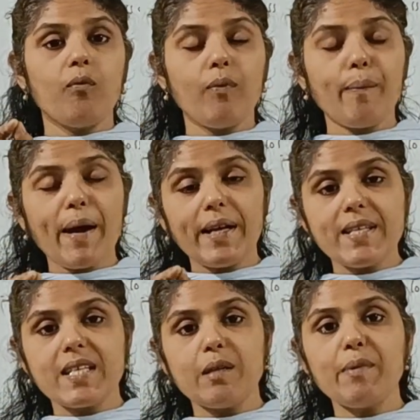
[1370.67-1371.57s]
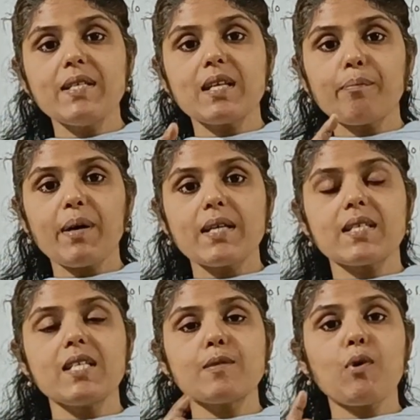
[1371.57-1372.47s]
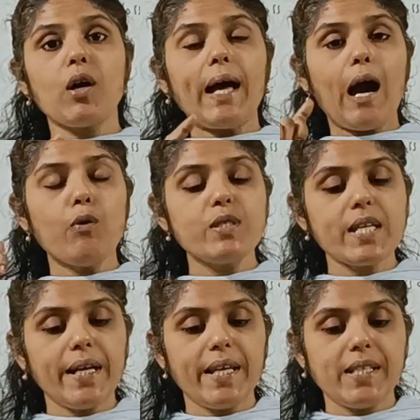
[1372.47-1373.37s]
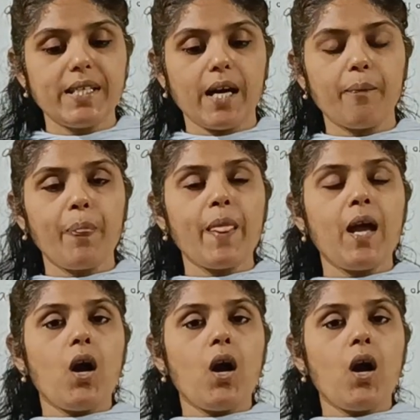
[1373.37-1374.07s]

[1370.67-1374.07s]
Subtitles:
By descent means a person is born outside India.